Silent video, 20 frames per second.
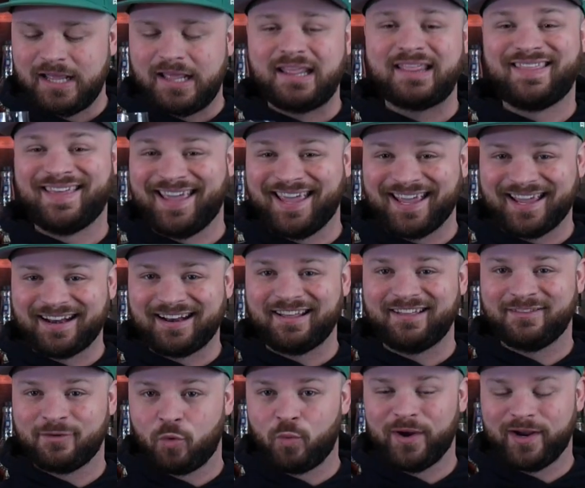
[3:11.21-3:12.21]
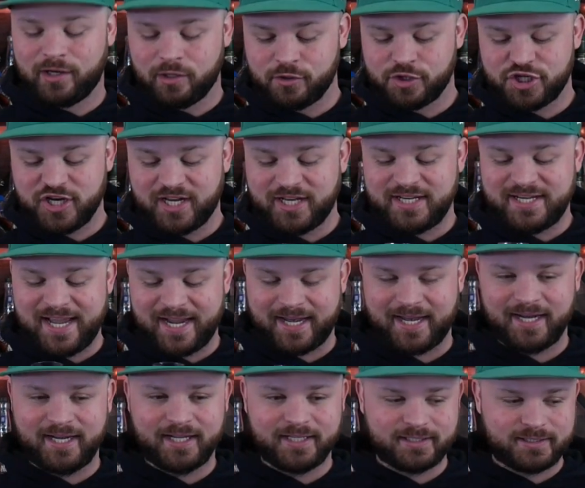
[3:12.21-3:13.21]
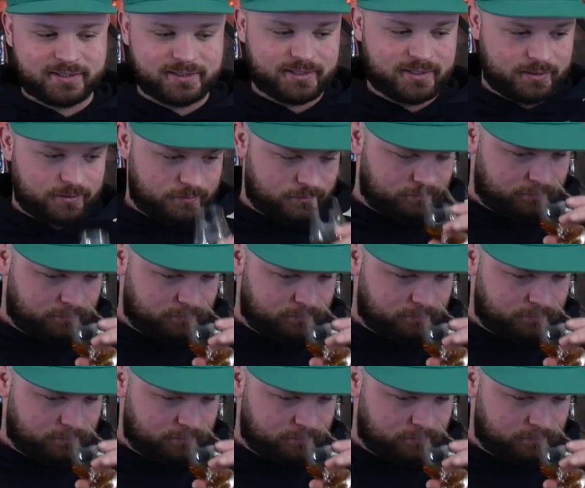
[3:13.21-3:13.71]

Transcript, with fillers: than the Widow Jane Decadence.